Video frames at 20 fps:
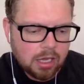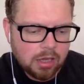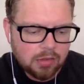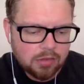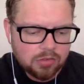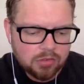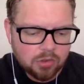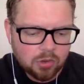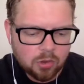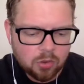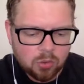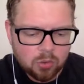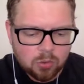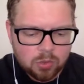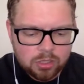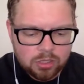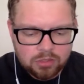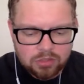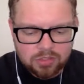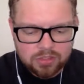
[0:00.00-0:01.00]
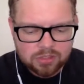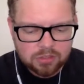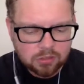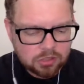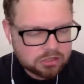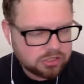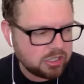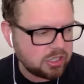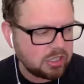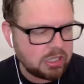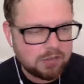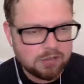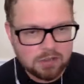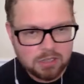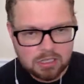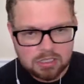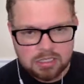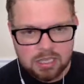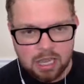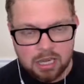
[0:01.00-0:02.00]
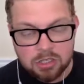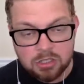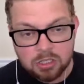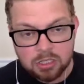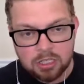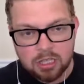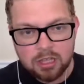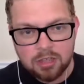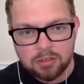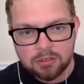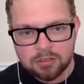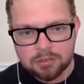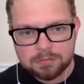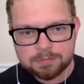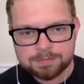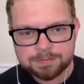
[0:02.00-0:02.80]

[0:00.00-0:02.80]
So what do you think their significance actually is?